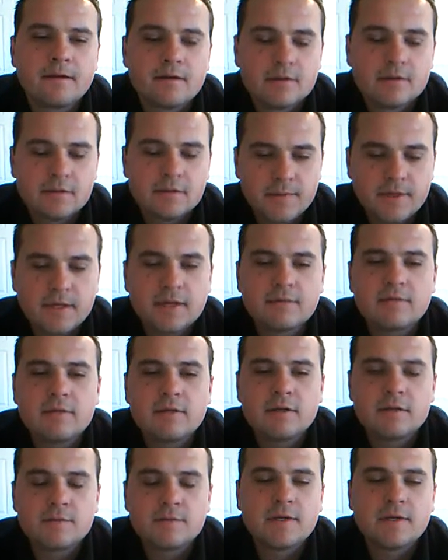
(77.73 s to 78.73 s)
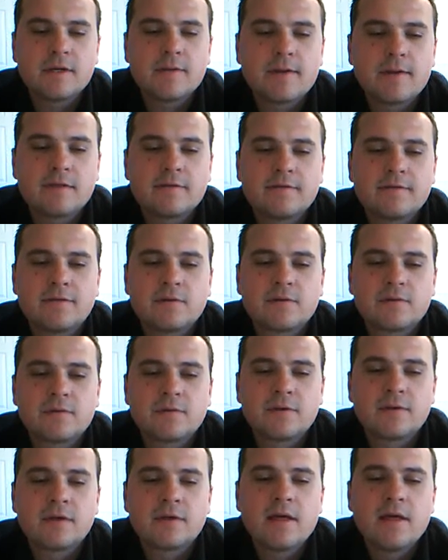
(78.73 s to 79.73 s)
He's speaking about the first
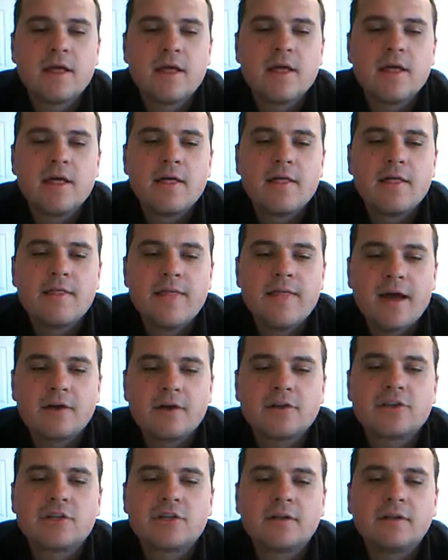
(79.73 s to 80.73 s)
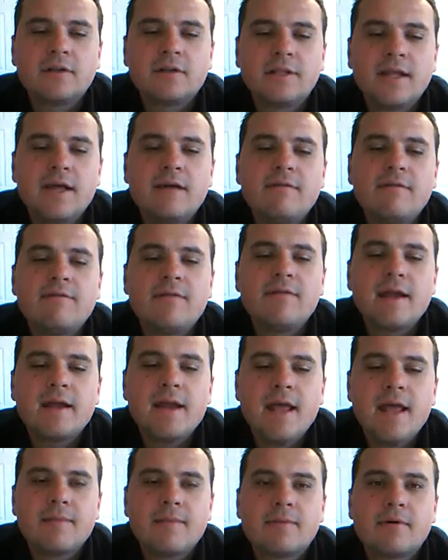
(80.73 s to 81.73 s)
one. Thou shalt love thy
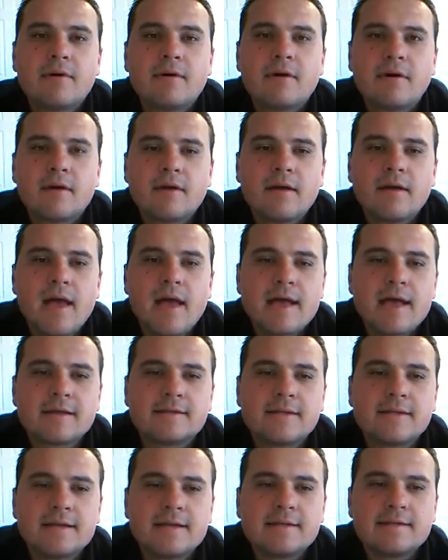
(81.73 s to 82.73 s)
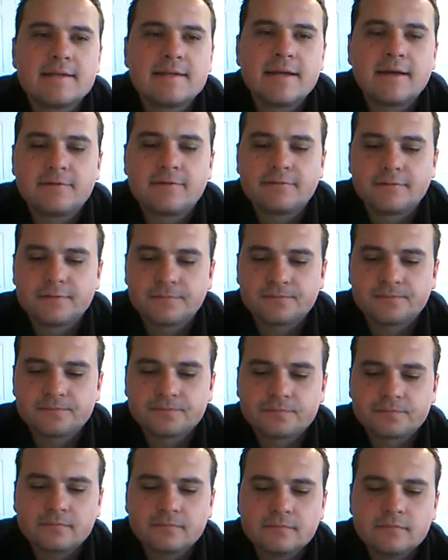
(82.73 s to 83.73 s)
neighbor as thyself.
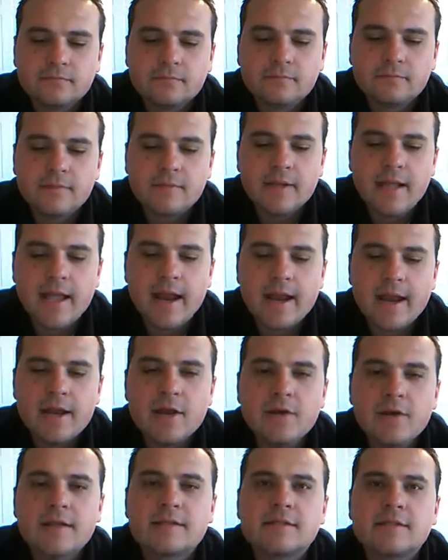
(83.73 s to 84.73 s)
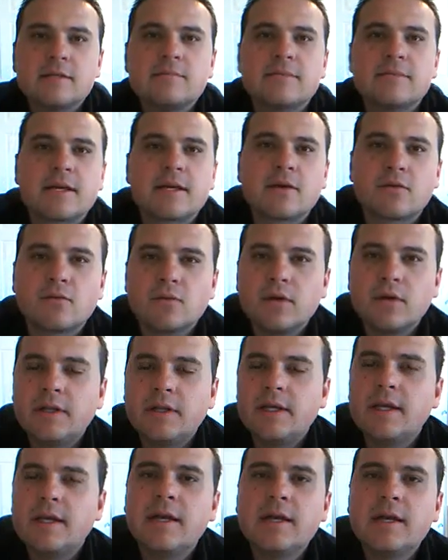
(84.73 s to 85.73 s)
And I know that seems like a
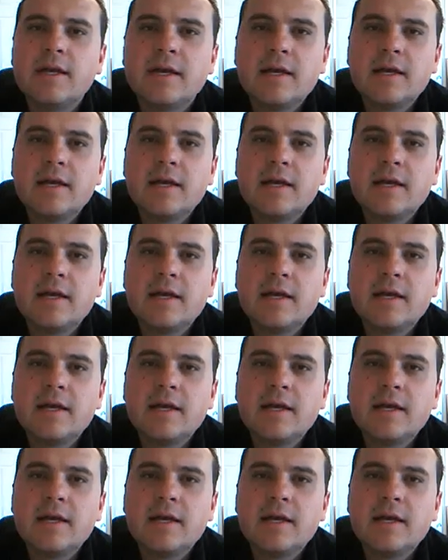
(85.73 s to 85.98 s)
really